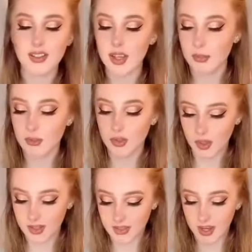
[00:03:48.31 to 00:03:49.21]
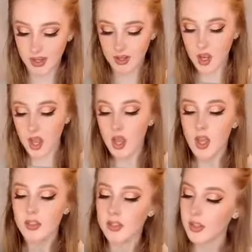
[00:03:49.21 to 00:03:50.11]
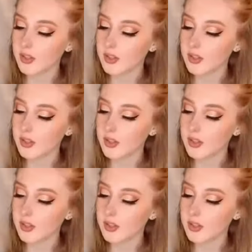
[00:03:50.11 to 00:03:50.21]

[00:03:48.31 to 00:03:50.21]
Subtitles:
I'm so excited. So there's